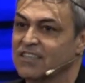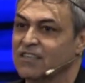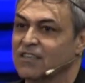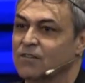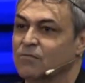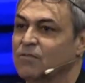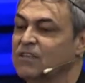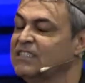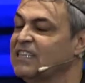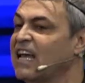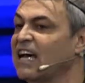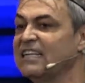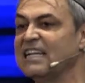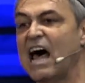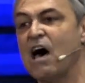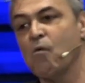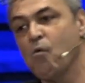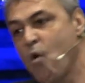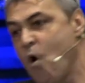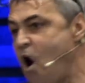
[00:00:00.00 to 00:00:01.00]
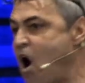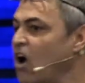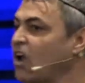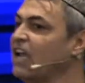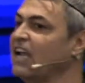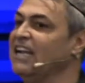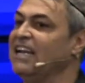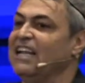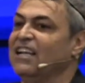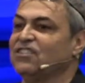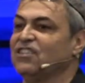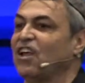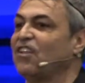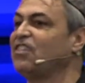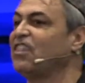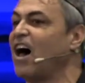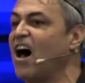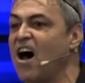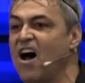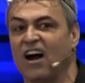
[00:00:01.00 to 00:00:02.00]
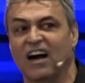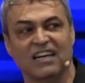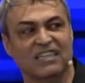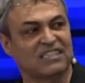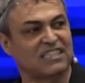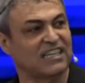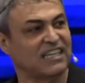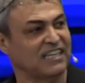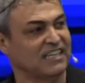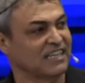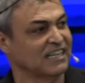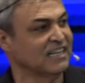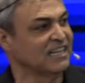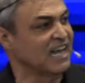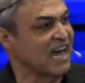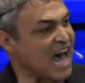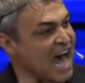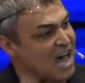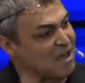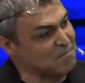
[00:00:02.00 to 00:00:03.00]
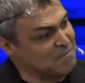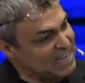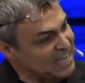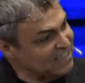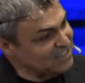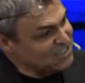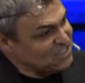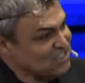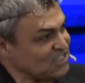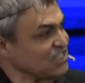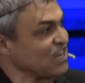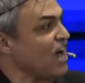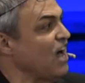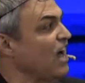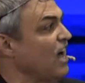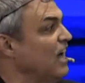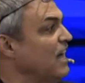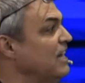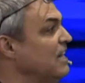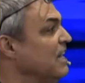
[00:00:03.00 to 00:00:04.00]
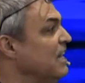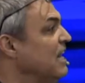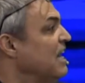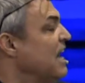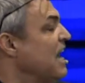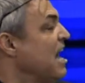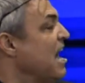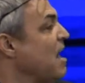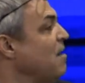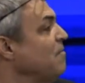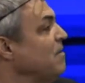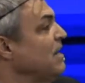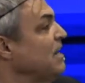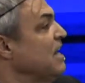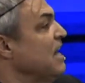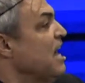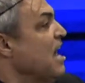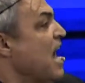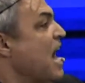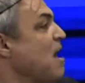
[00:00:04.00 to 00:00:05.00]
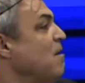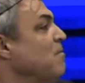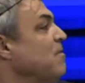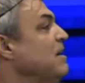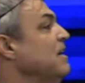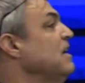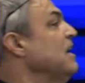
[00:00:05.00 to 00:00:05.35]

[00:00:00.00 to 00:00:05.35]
But because I walk in His authority, I'm His Son. I'm, a, I'm, a,